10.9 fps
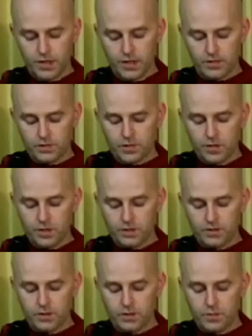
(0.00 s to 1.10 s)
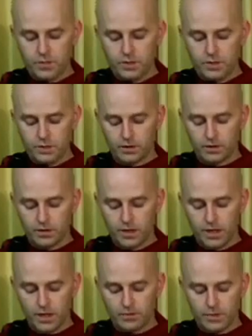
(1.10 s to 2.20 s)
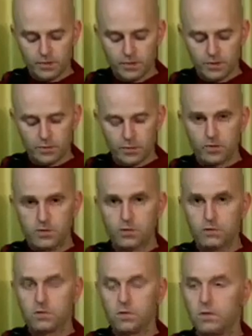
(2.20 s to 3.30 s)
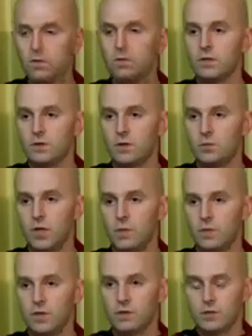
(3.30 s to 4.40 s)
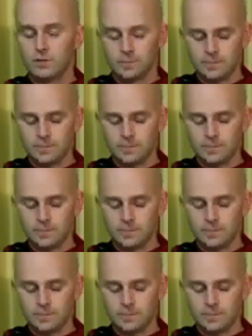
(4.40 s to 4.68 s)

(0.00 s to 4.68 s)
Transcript: is called the superior of these two persons with no blemish.